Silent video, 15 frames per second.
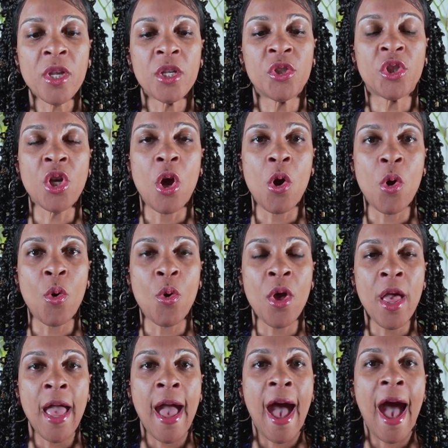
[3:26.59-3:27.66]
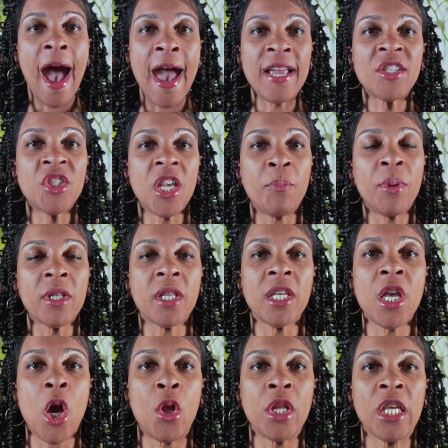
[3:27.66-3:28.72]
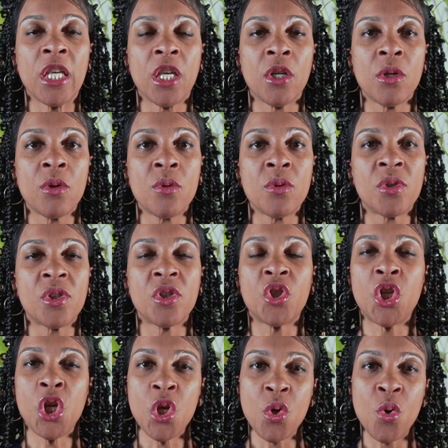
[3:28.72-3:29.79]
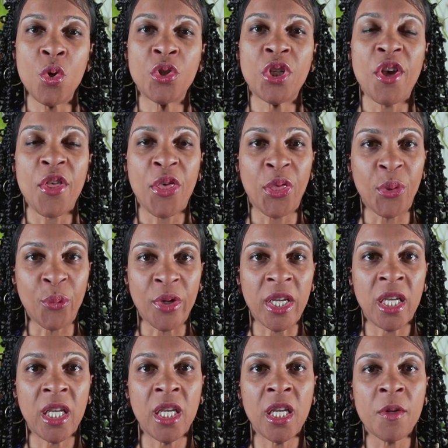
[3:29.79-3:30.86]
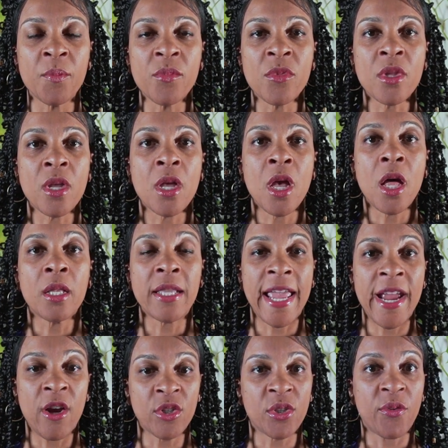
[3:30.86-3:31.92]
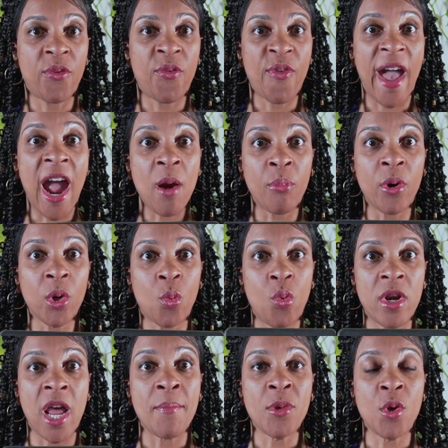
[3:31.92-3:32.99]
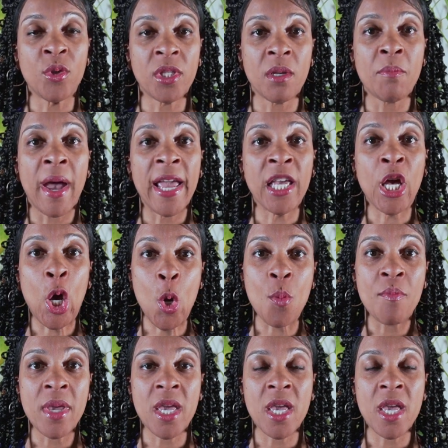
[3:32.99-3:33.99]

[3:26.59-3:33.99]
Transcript: So I typically only use 2 to 3 layers of fabric when I'm using my Go